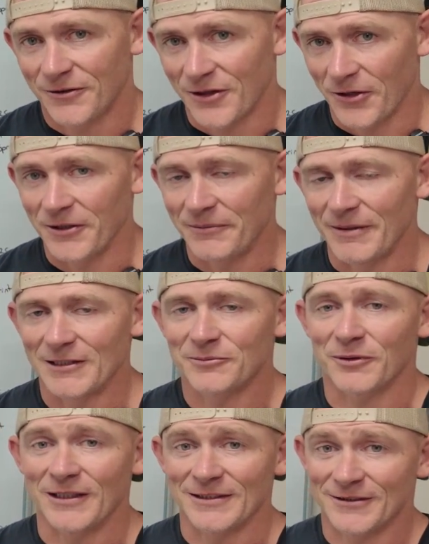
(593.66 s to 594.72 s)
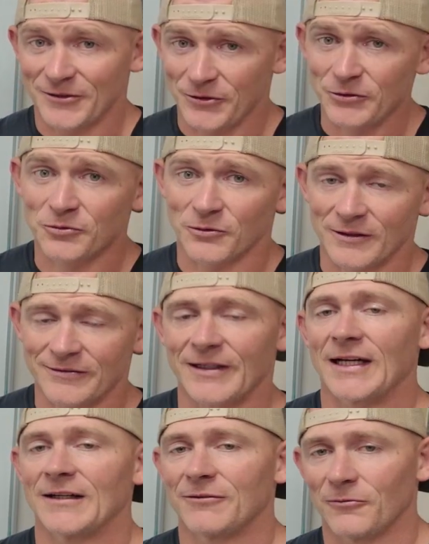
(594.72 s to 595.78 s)
30 bench press,
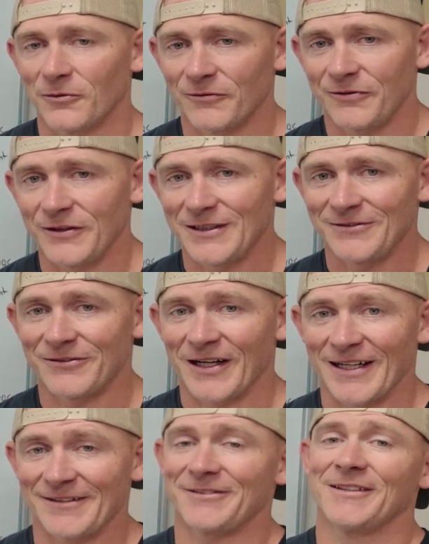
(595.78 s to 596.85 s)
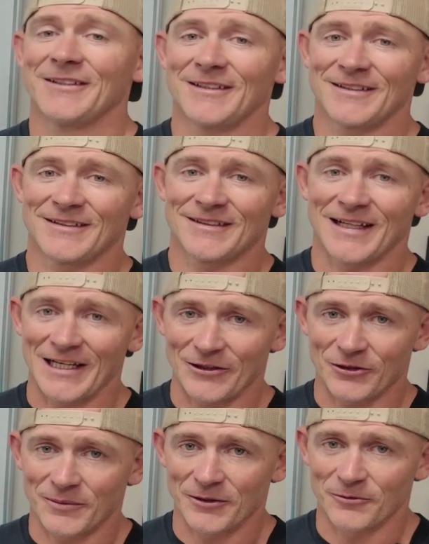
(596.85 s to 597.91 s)
225, 155,
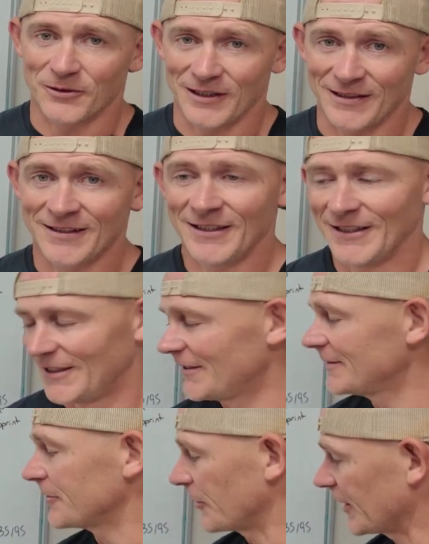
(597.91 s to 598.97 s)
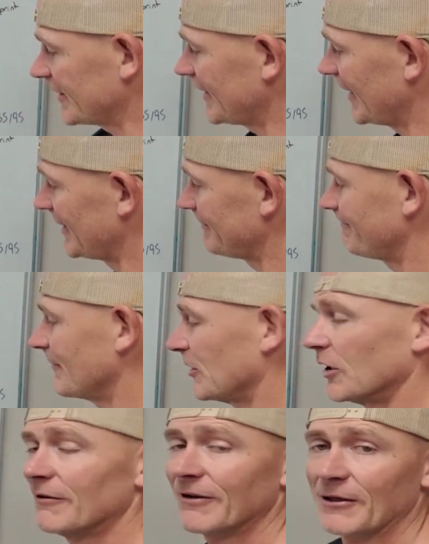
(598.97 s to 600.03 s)
800-meter run. So like I said,
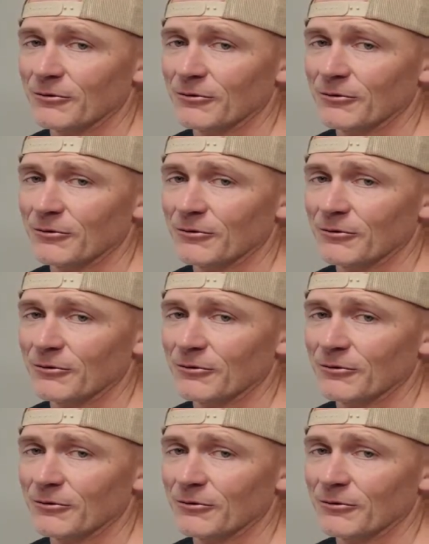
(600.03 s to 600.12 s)
love-hate